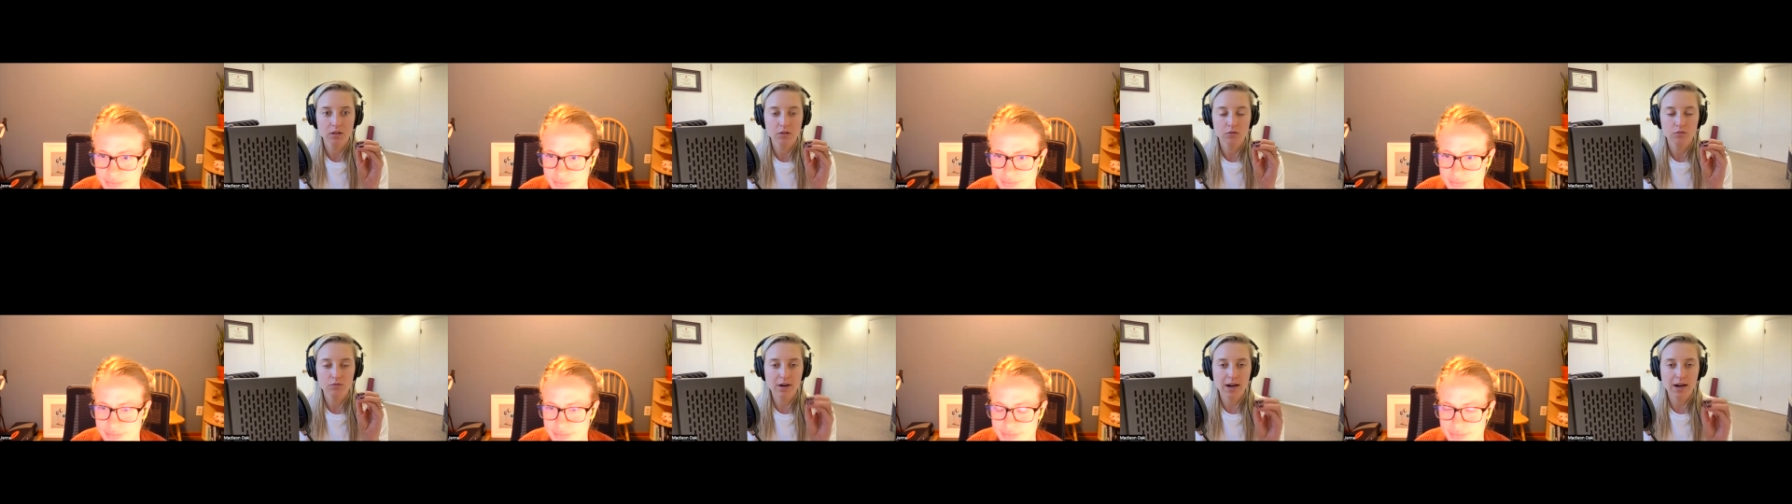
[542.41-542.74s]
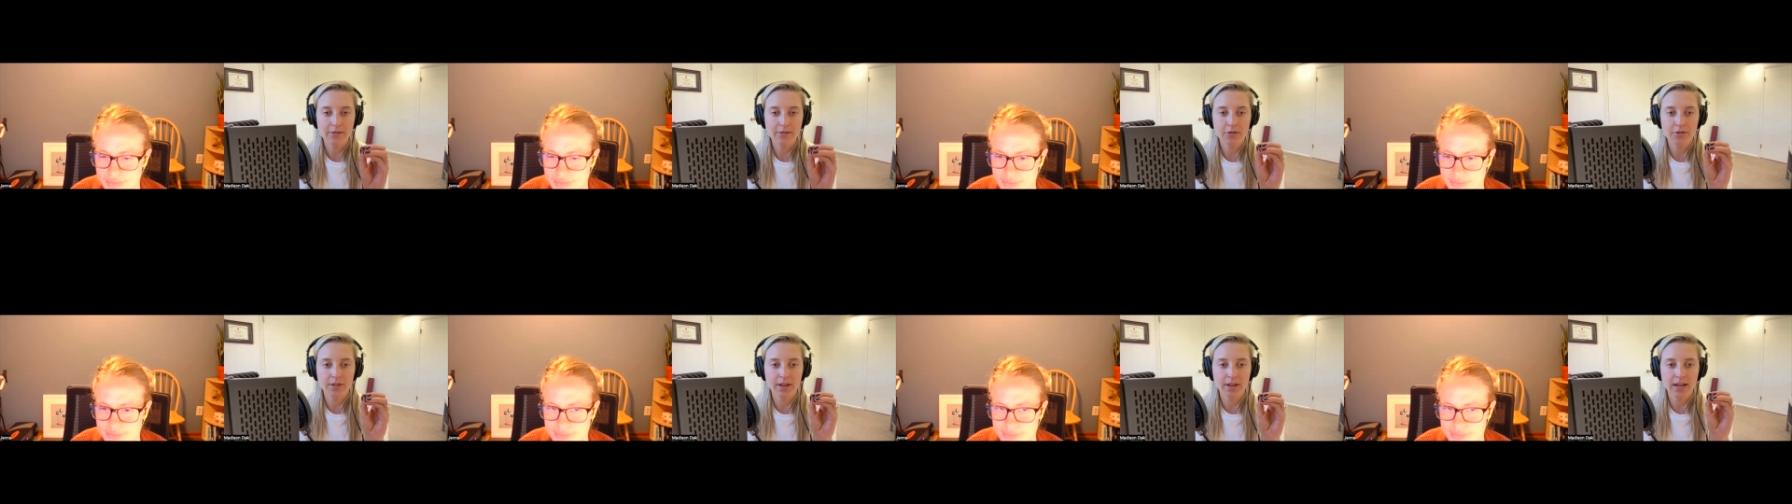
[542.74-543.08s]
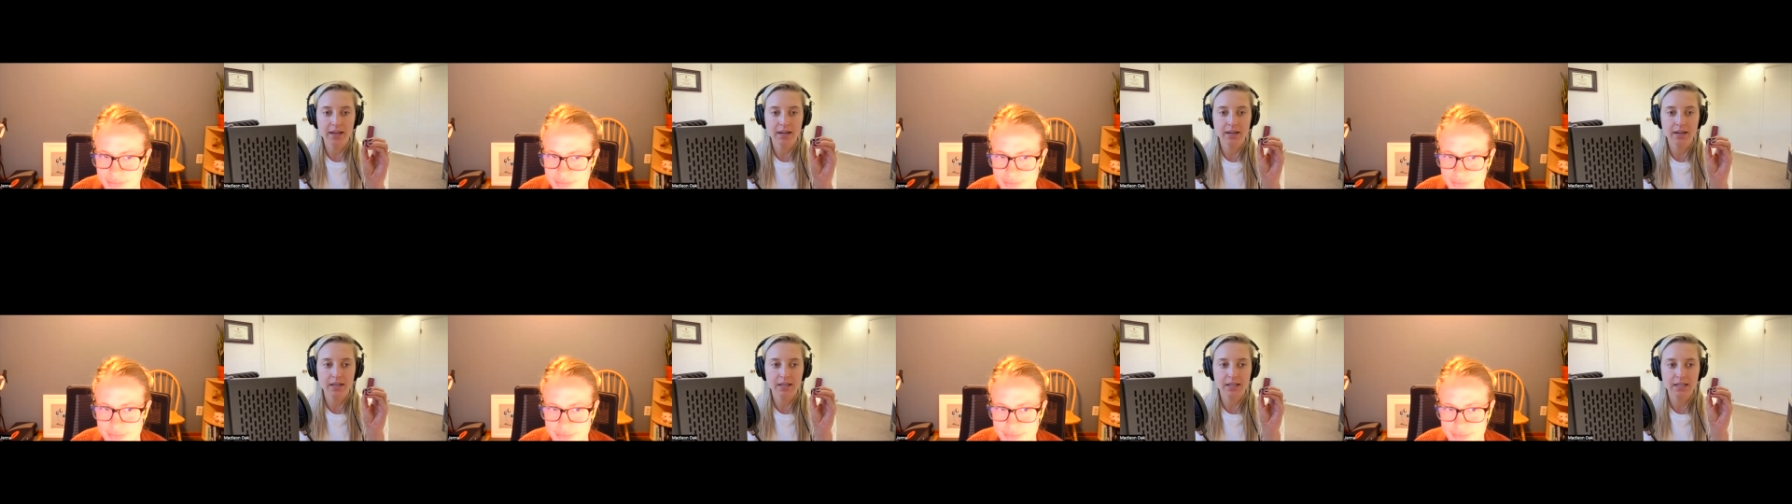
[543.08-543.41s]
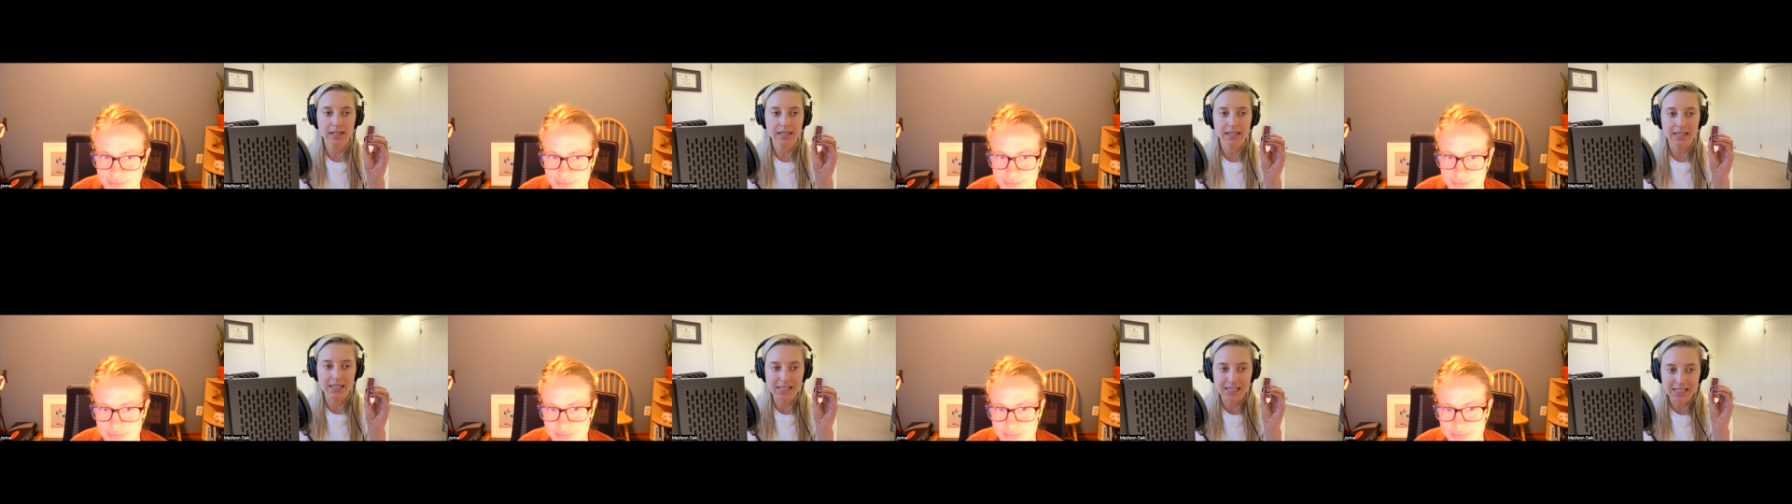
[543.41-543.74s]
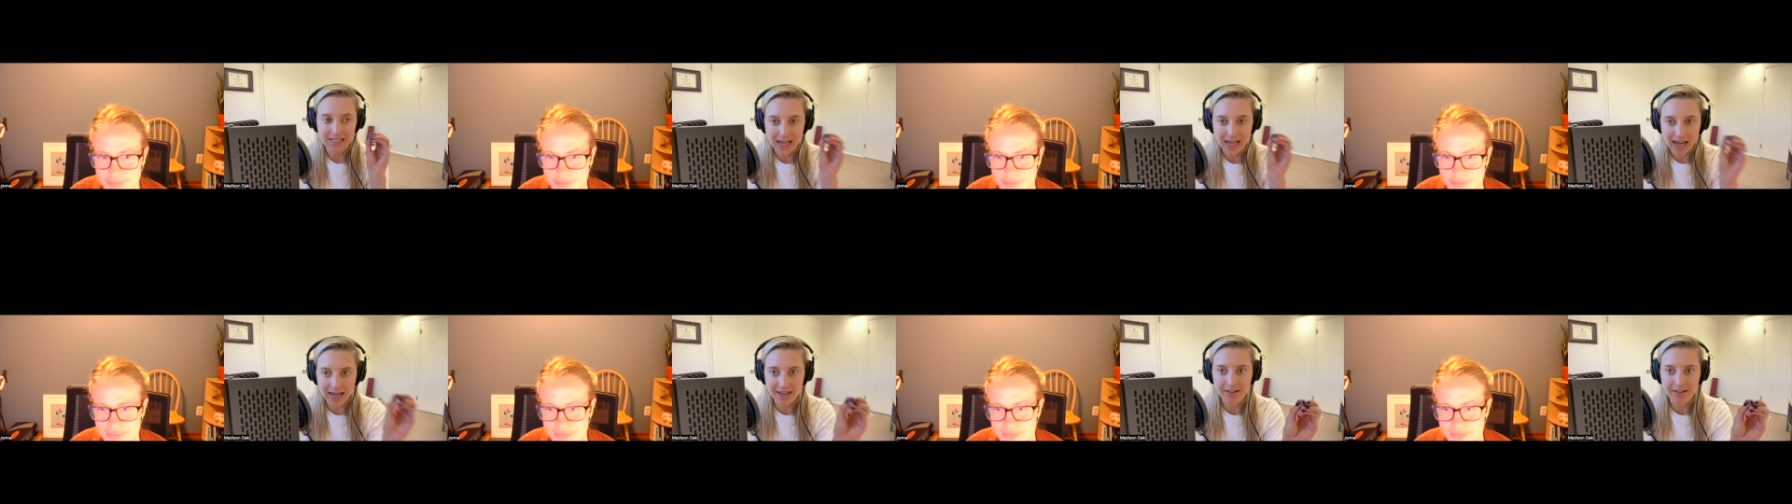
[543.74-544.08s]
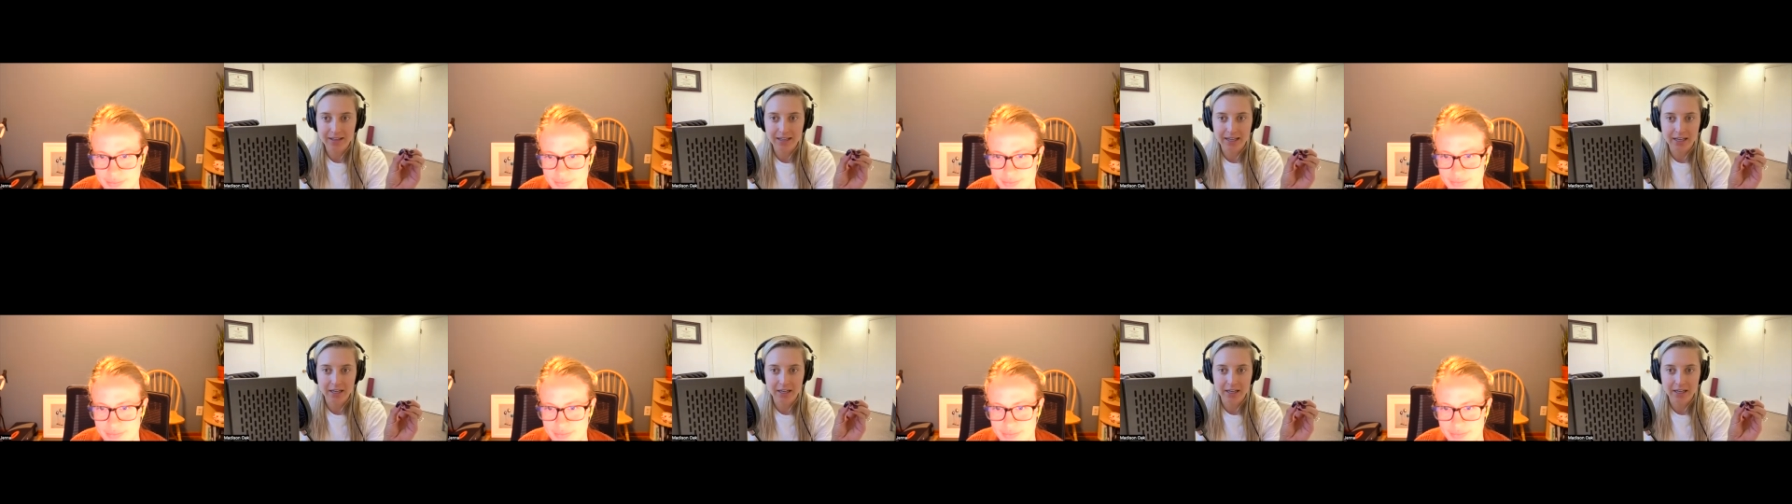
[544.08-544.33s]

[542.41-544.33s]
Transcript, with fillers: rather than exactly